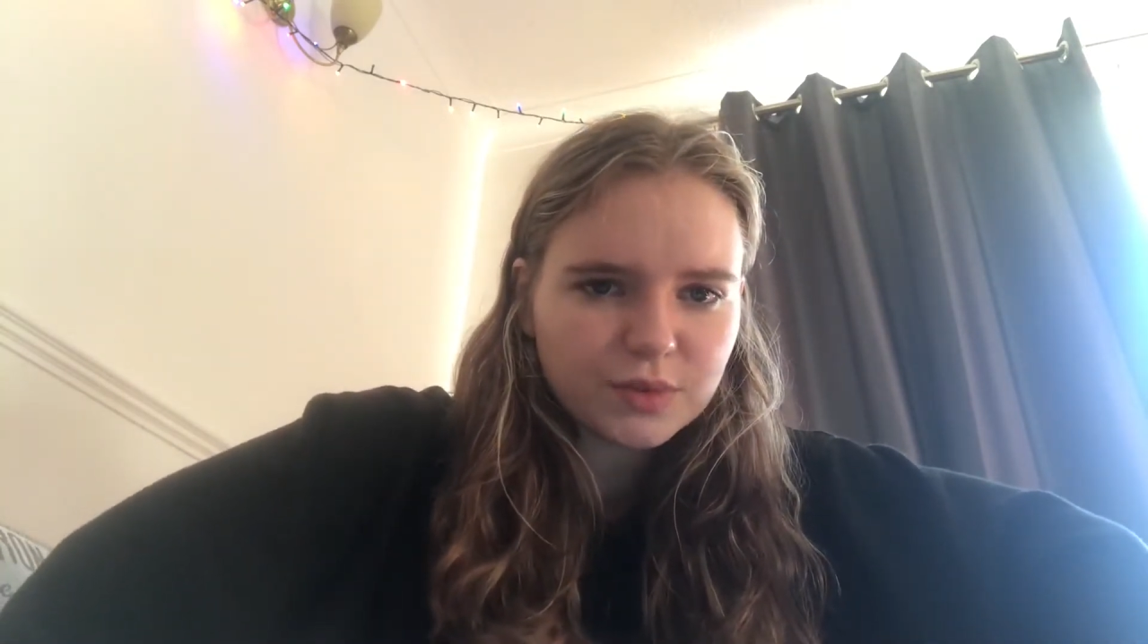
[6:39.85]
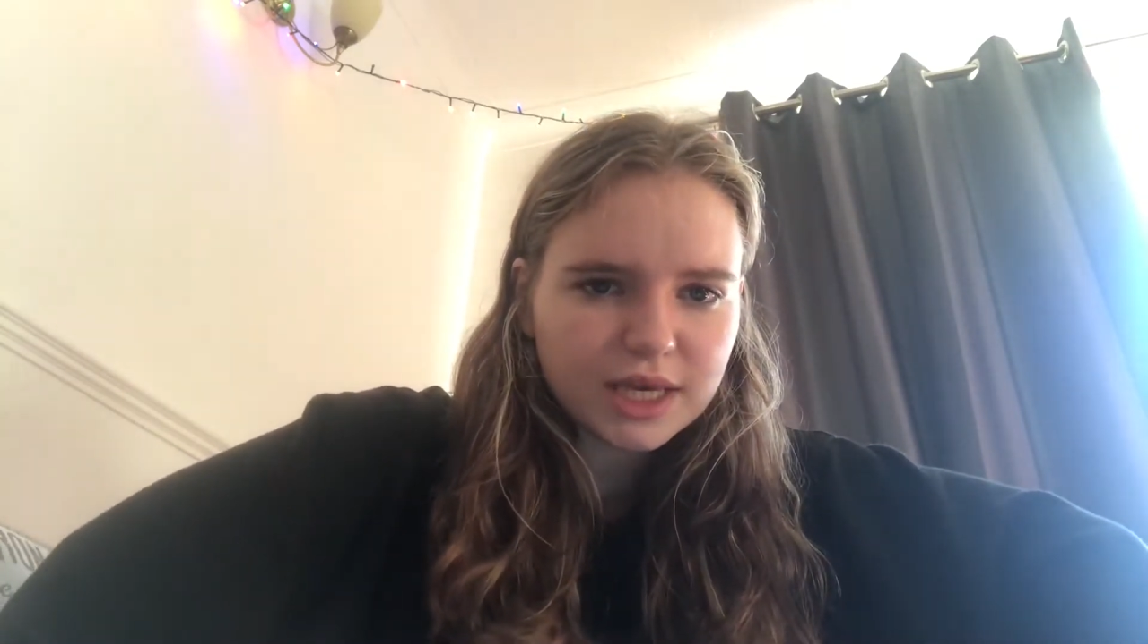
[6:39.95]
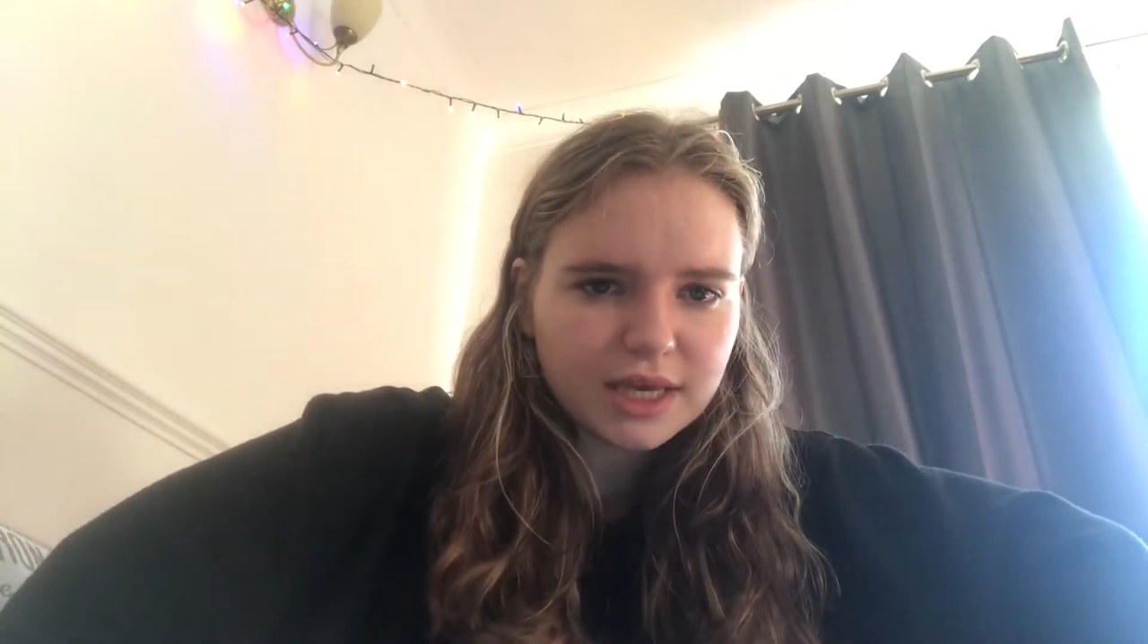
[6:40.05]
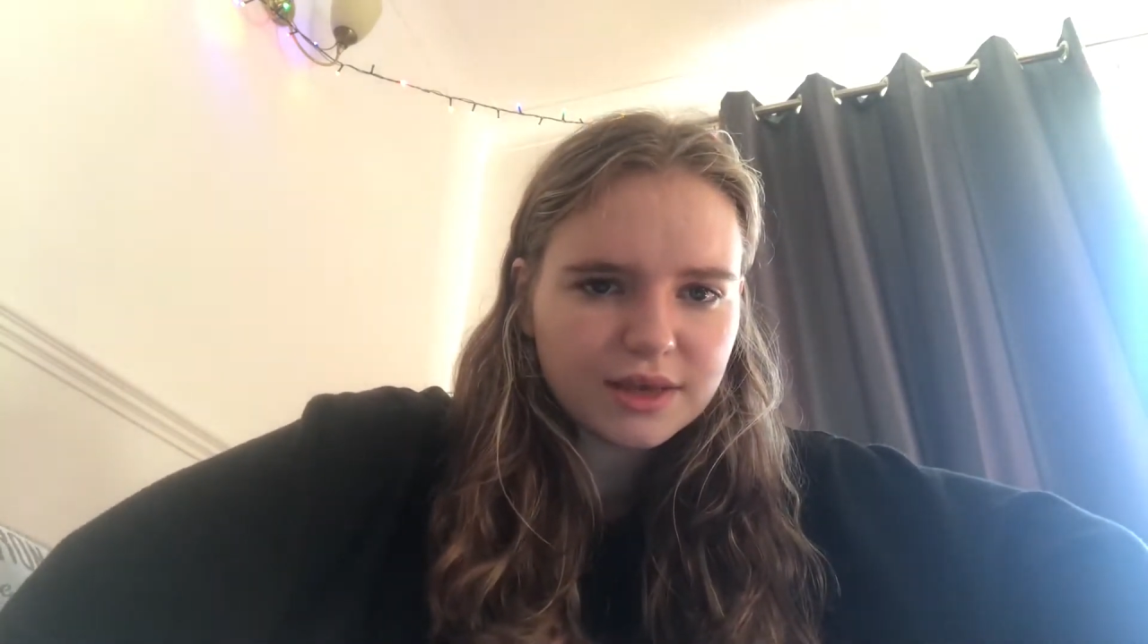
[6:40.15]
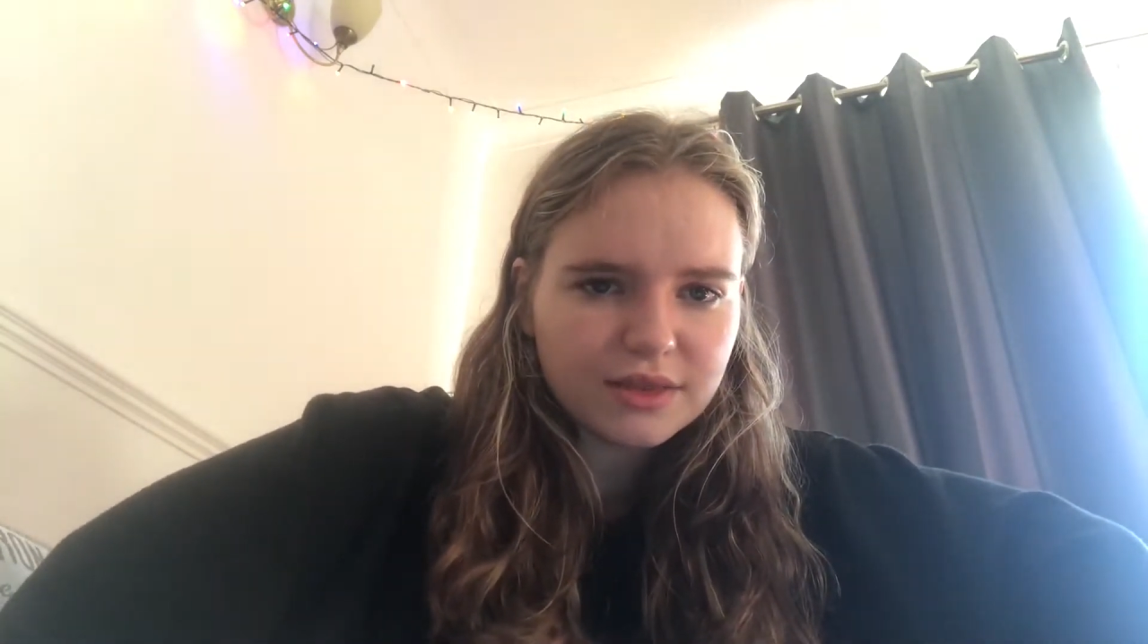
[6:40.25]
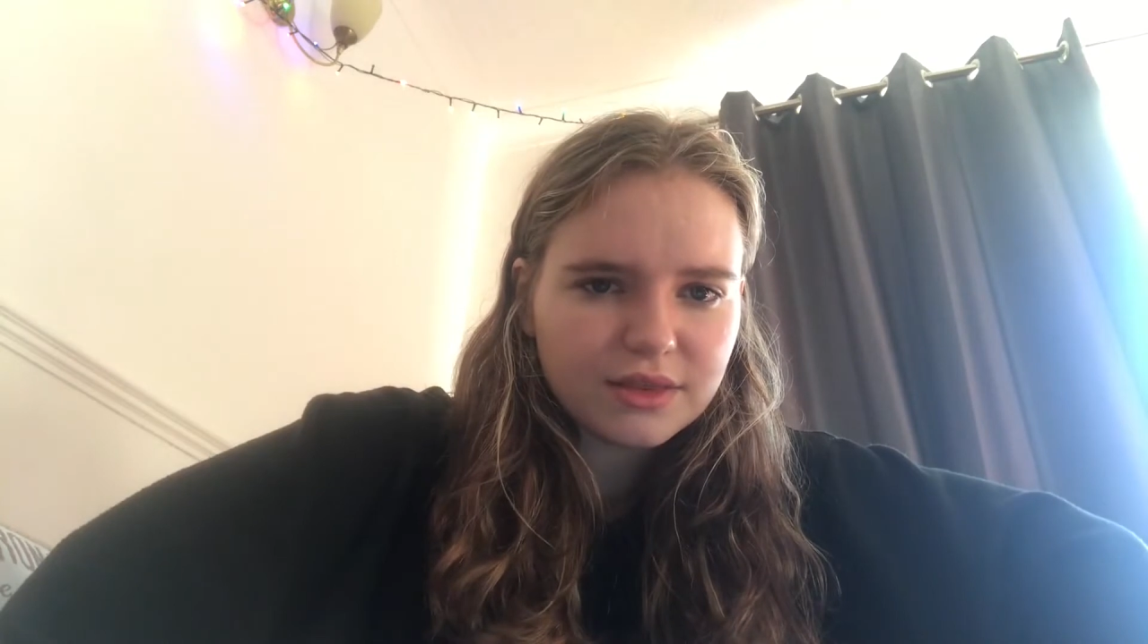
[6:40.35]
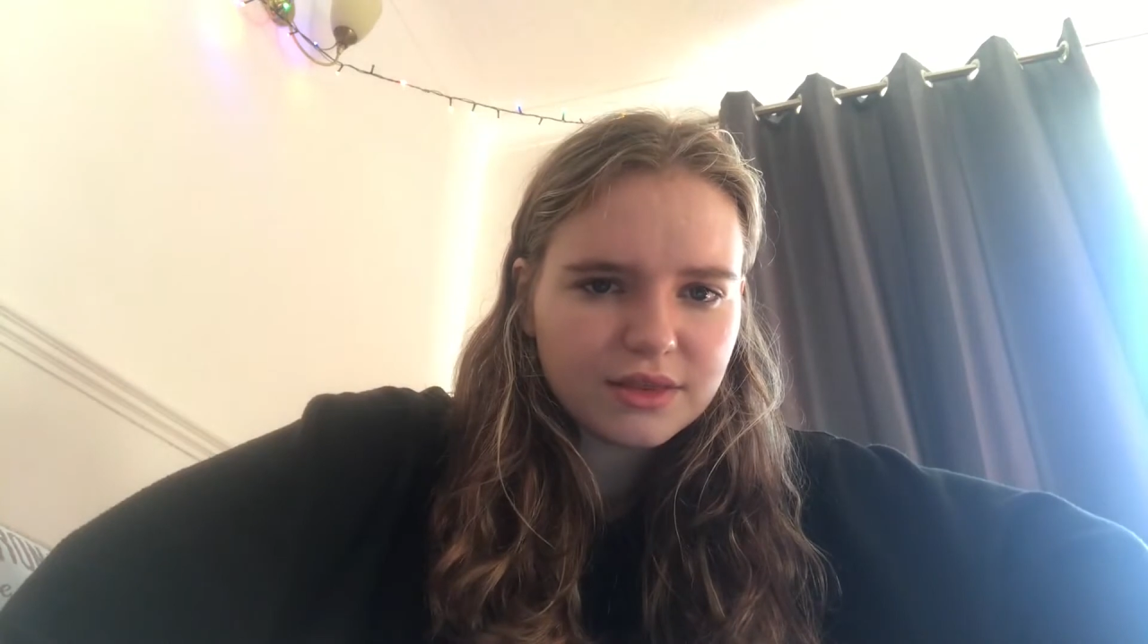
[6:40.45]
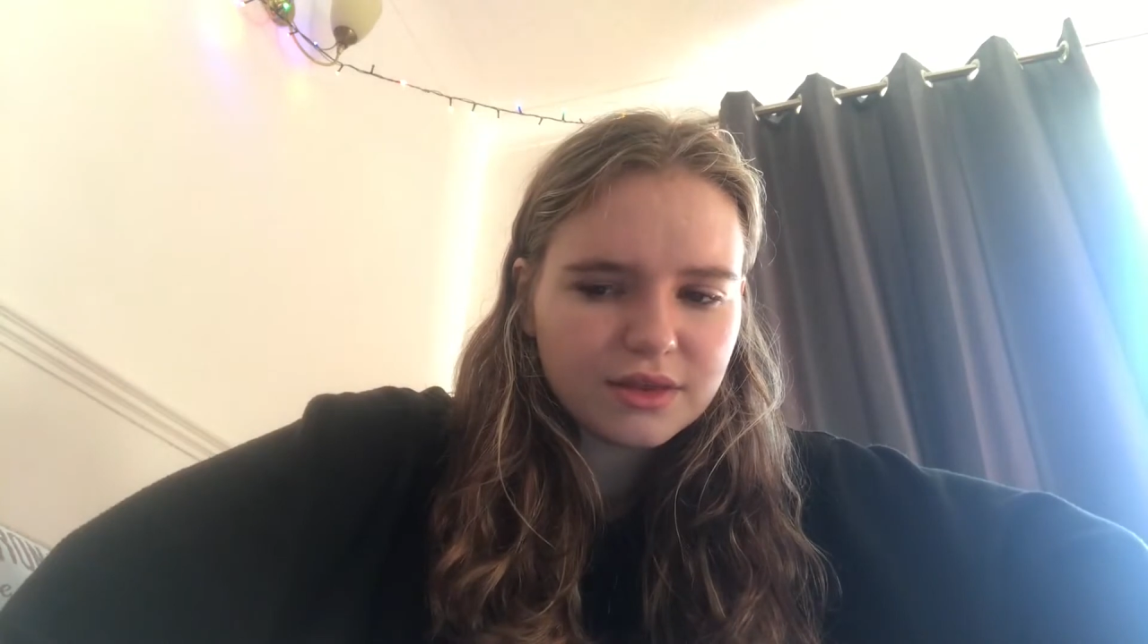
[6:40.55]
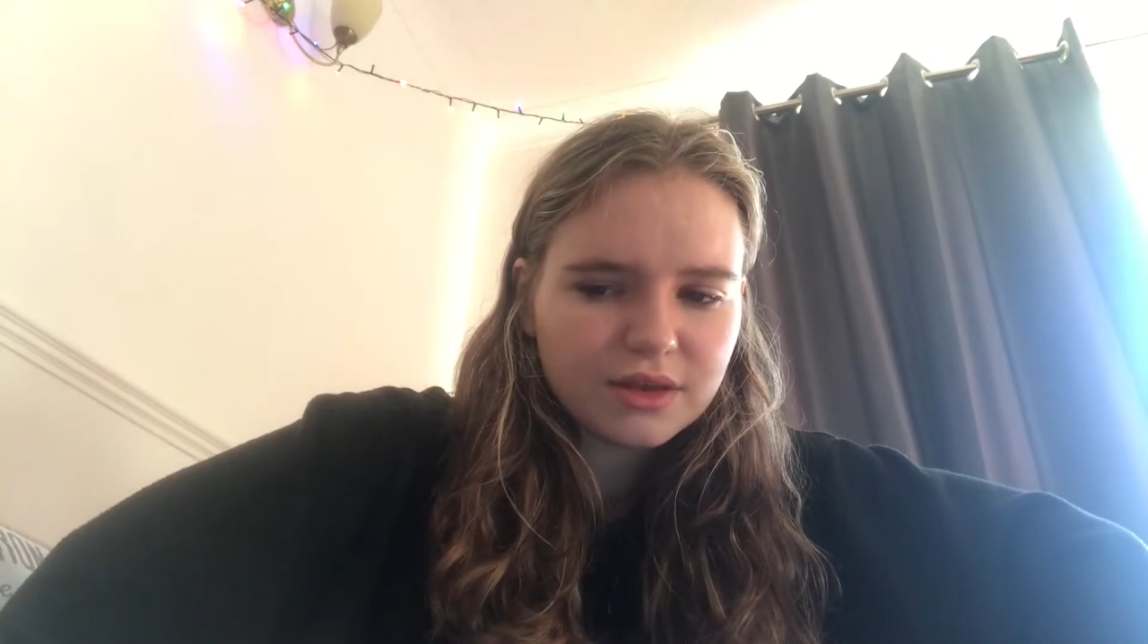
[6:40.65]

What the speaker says: with,